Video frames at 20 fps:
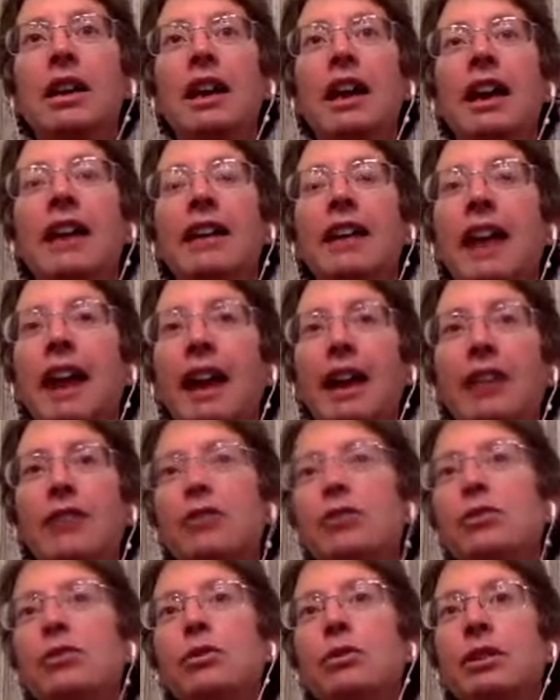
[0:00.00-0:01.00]
and
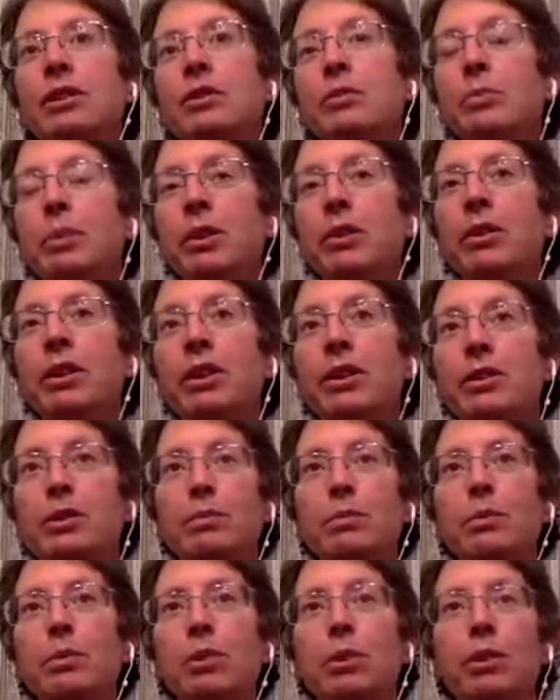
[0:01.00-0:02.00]
as you experience
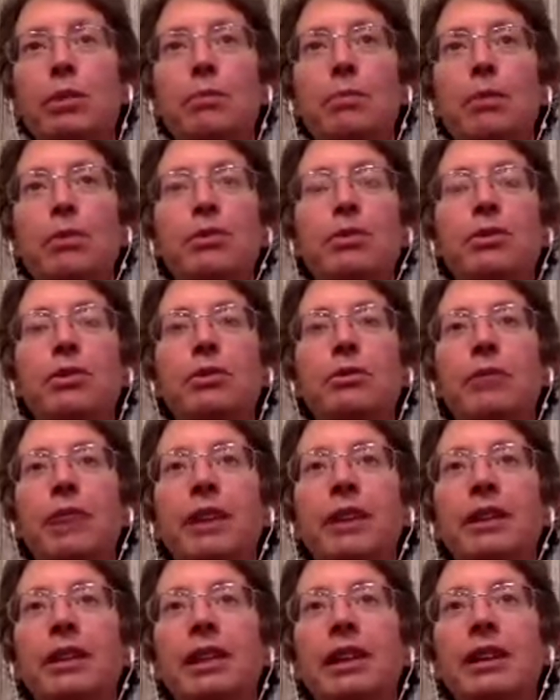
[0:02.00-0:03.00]
more emotional
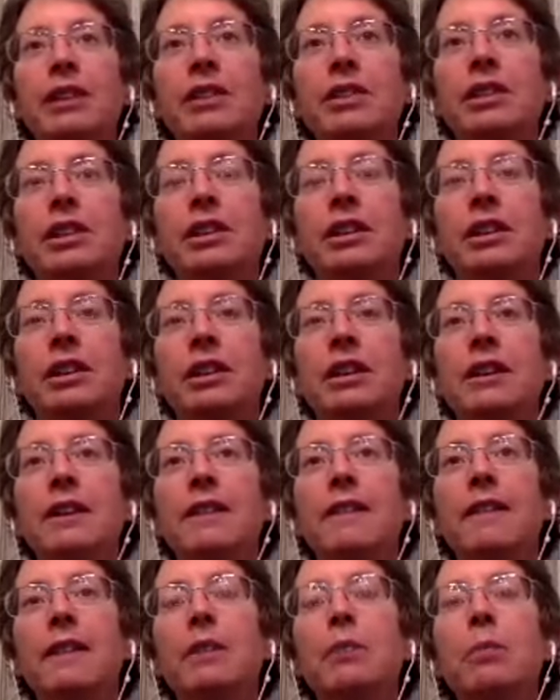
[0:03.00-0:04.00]
regulation
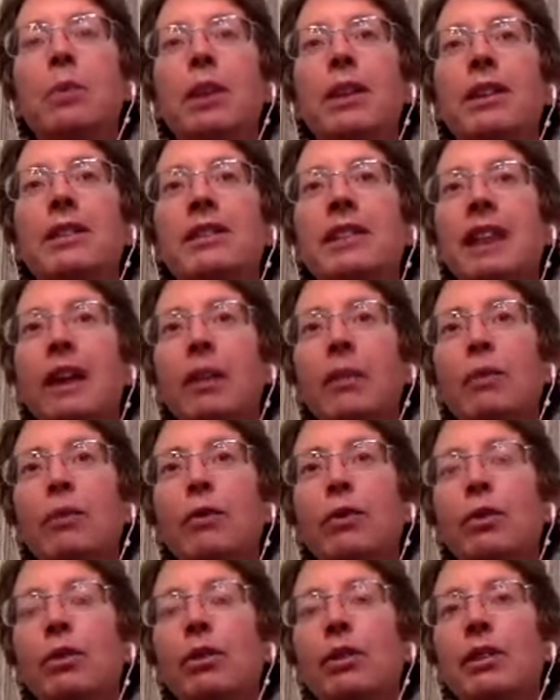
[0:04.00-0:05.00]
then what is
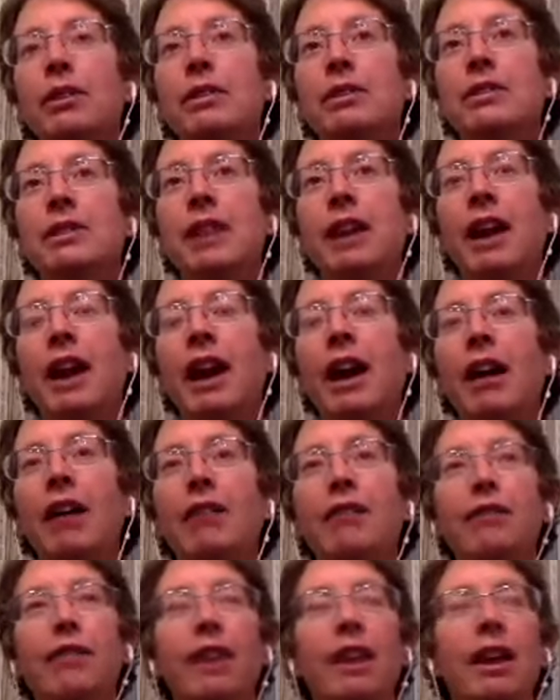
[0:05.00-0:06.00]
helpful is to
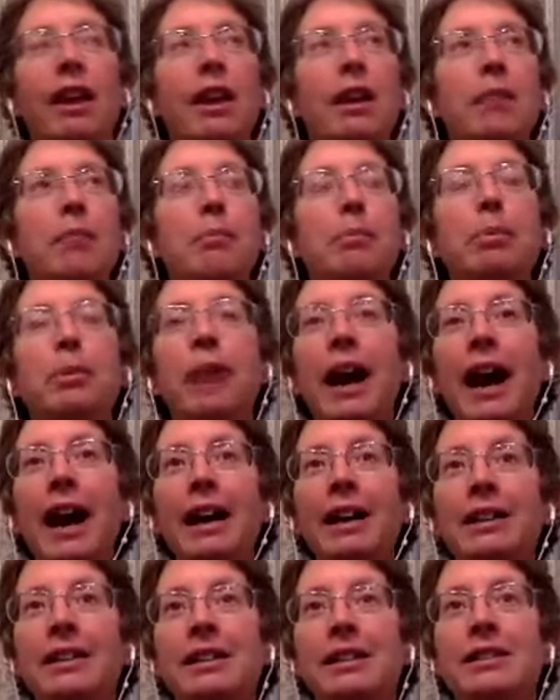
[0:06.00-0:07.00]
have a
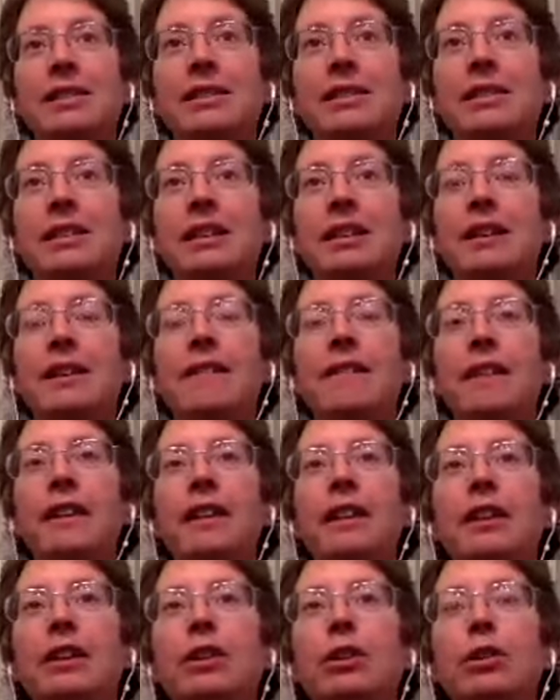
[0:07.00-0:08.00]
practice that
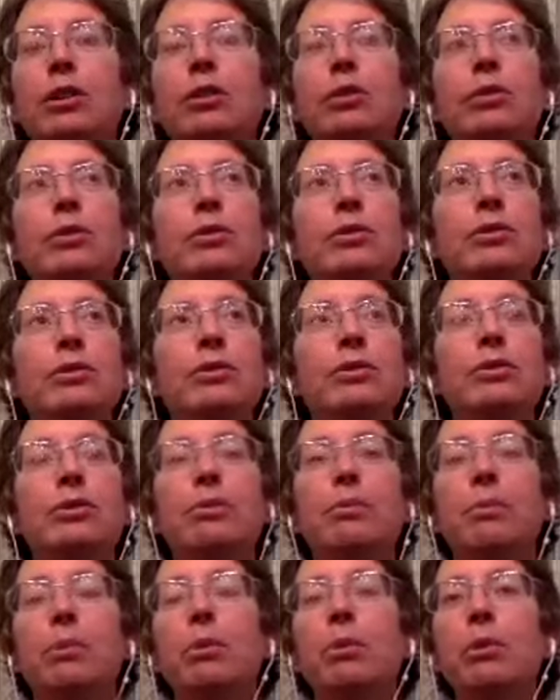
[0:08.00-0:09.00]
includes
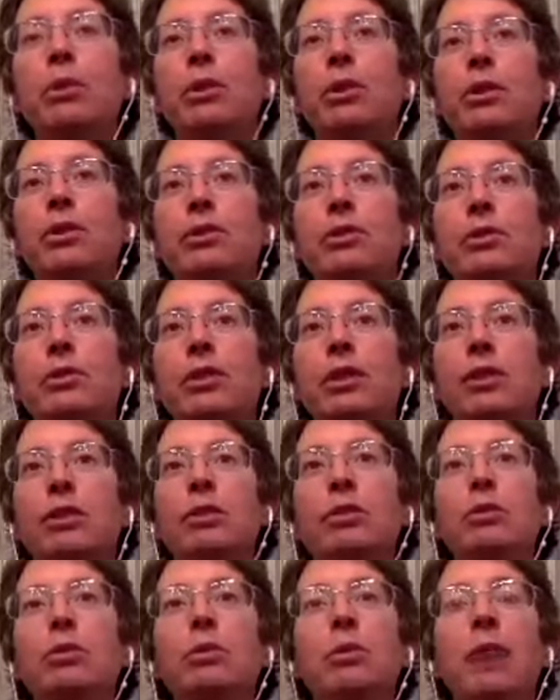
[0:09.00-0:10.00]
support so that
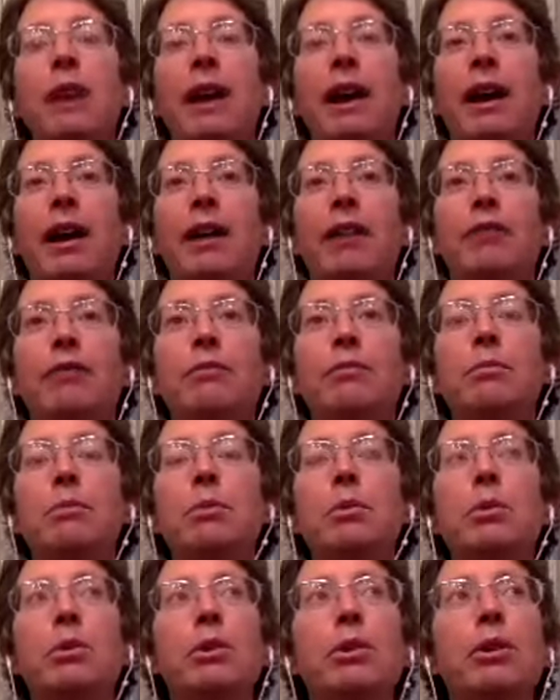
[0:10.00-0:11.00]
you have
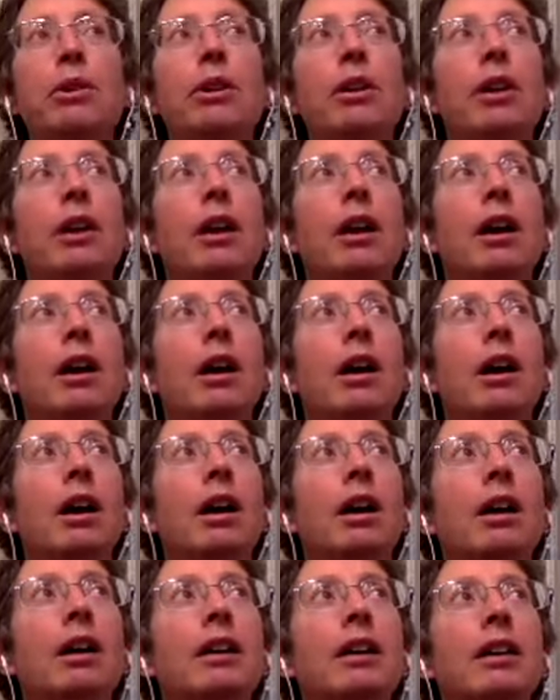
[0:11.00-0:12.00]
more
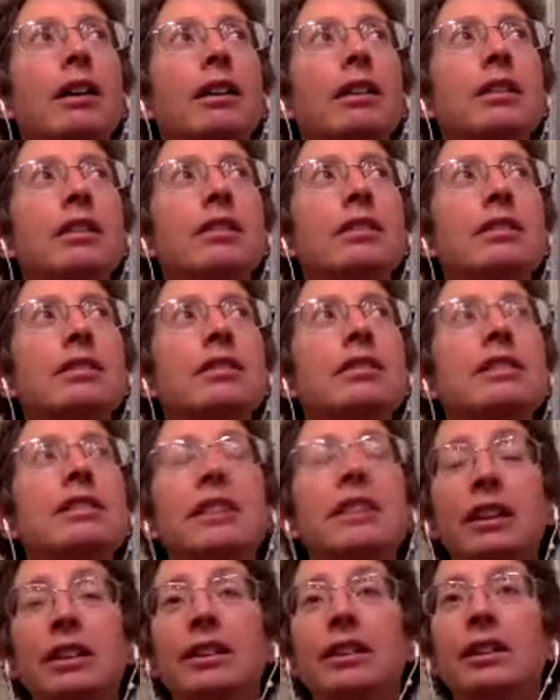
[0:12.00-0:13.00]
uh,
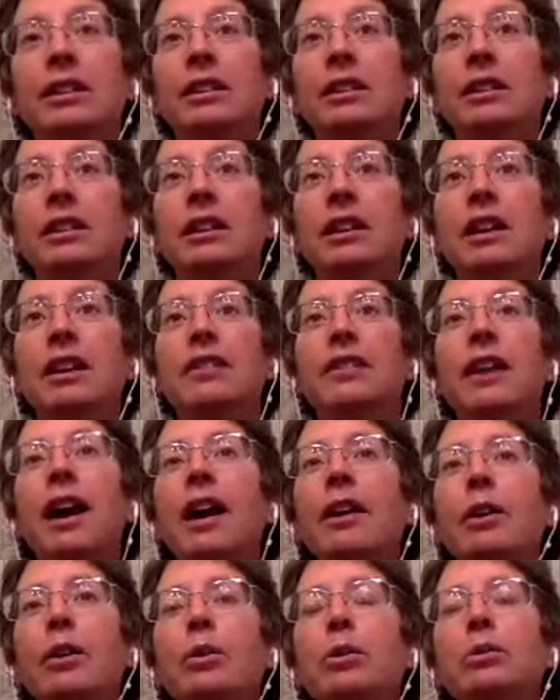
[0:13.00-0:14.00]
skill,
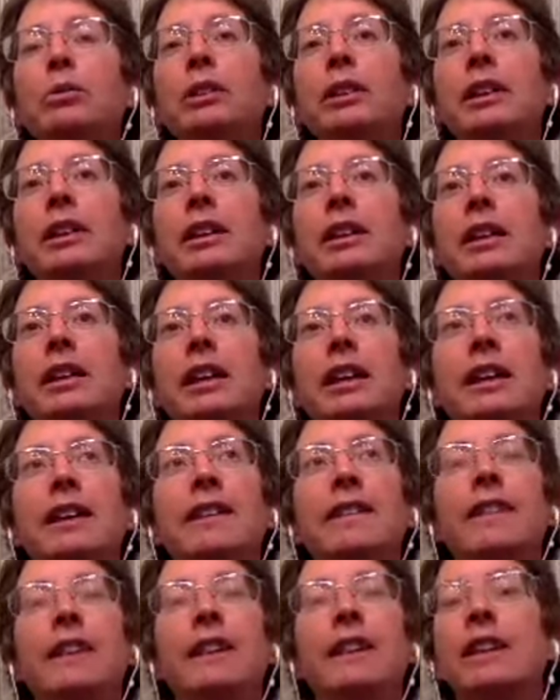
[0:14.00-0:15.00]
not only
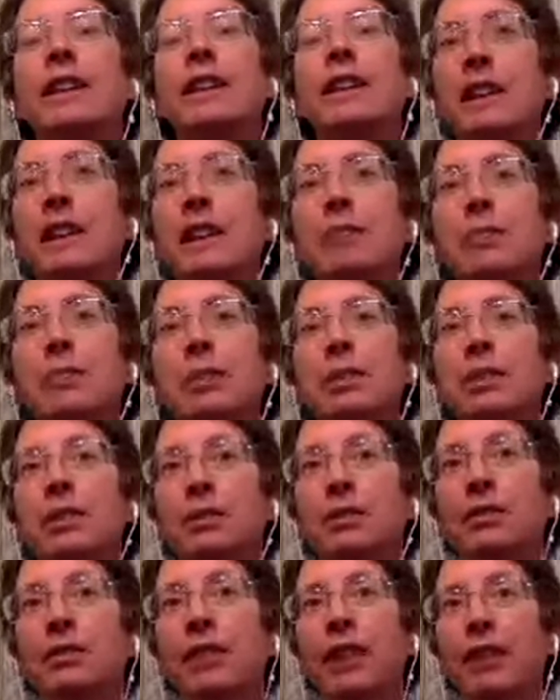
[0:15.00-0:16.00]
in the
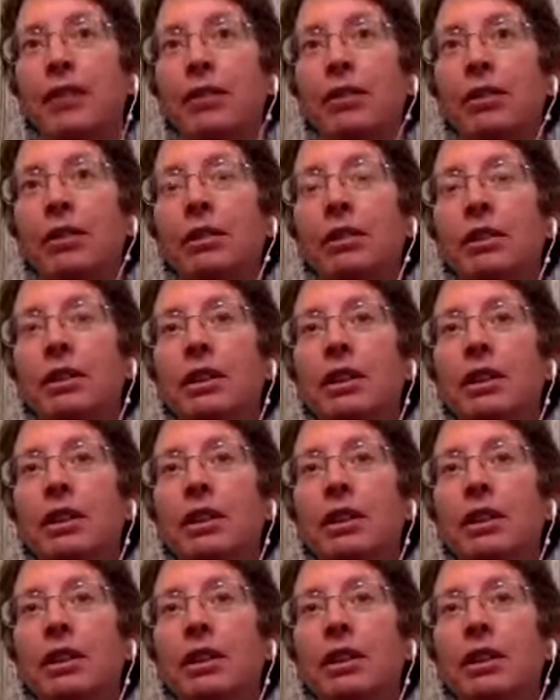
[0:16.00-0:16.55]
contemplative level,